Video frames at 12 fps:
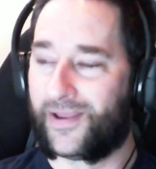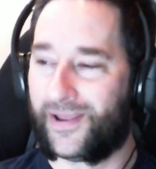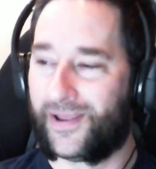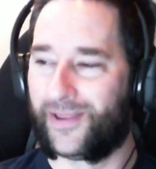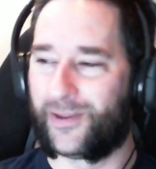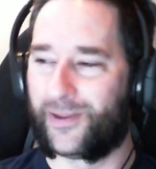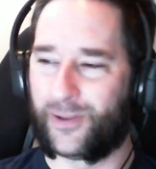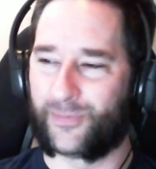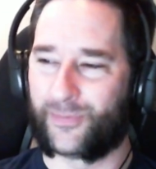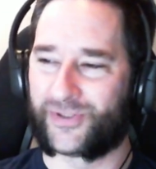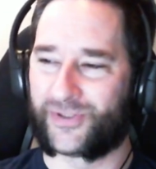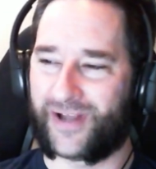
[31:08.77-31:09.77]
The Global
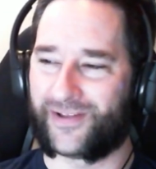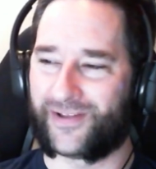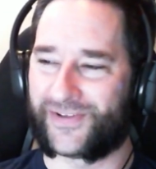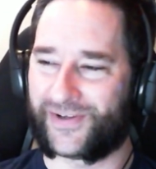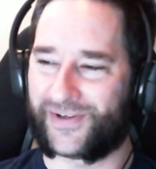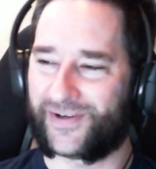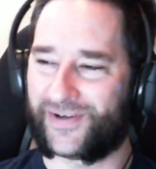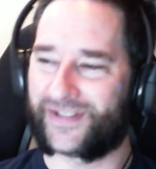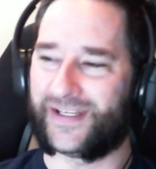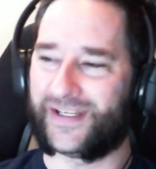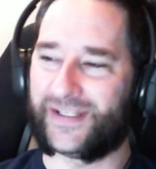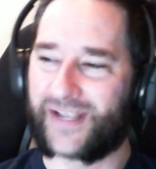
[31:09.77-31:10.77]
Challenge series
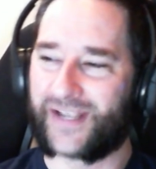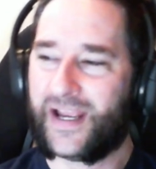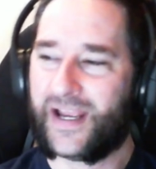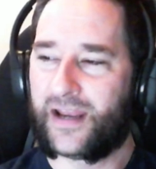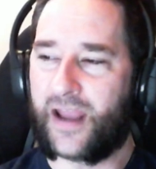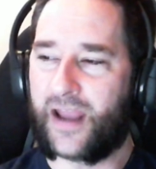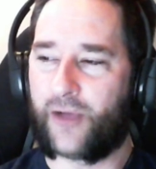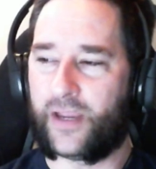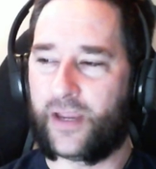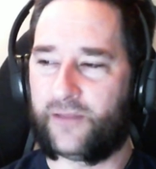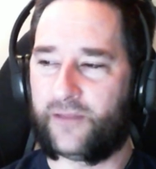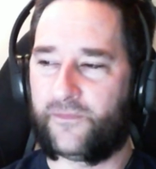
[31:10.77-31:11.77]
is now
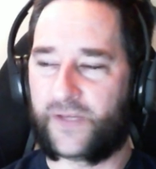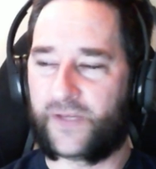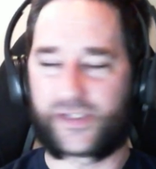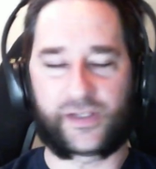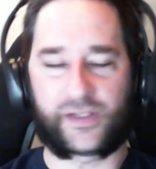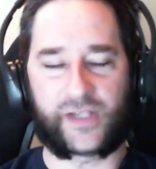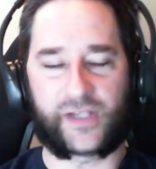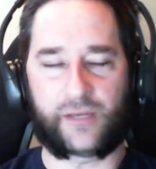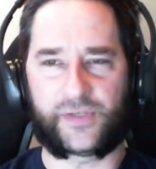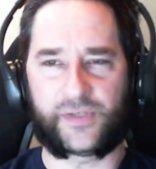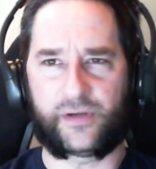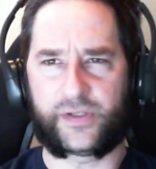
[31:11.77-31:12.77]
a fixed setup
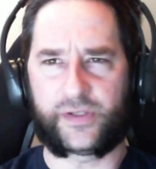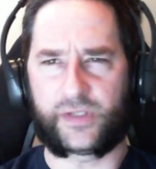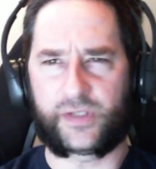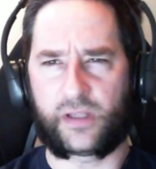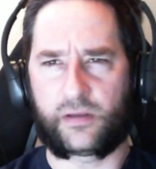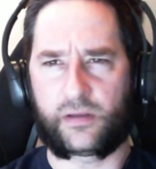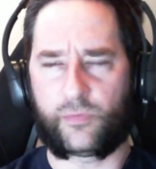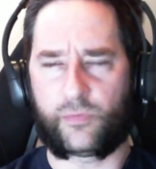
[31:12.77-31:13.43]
series, which